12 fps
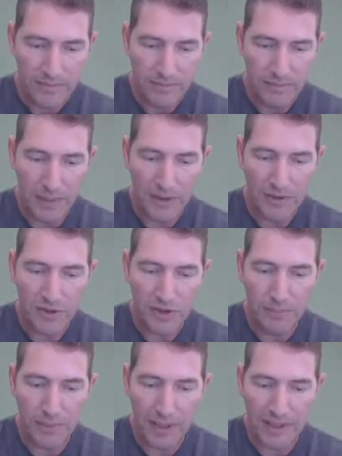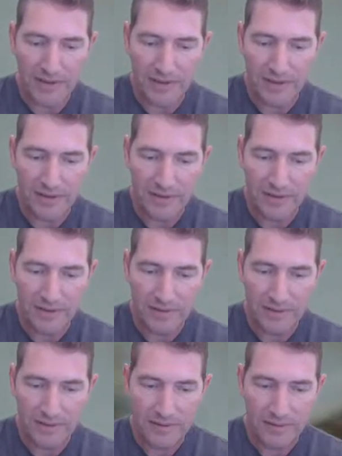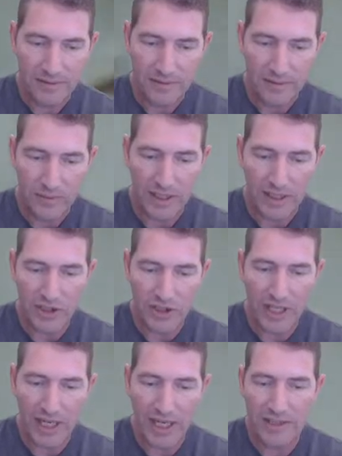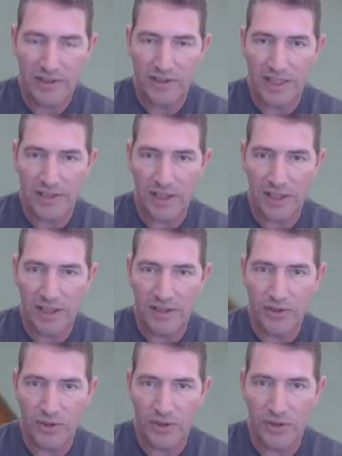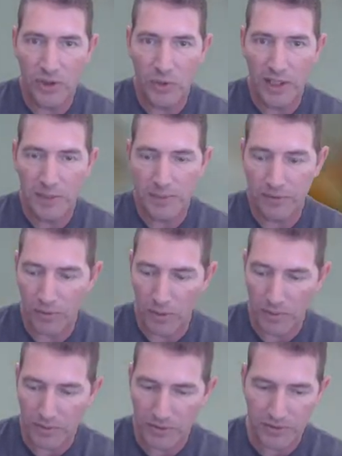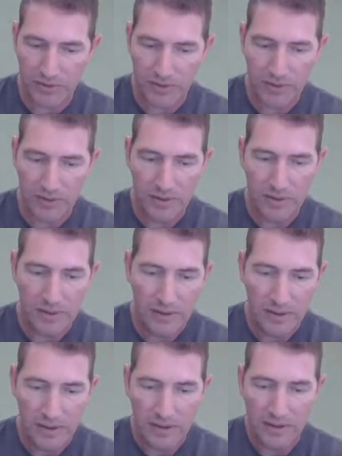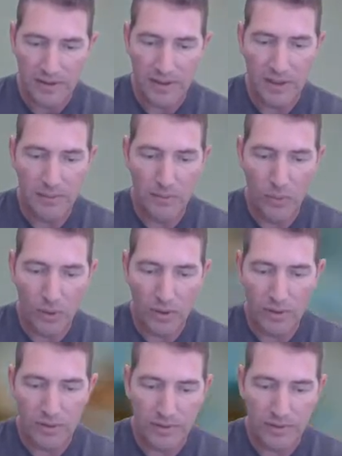Bellinger's best. You got a Jazz. That's an insert new age performers. Dylan Moore.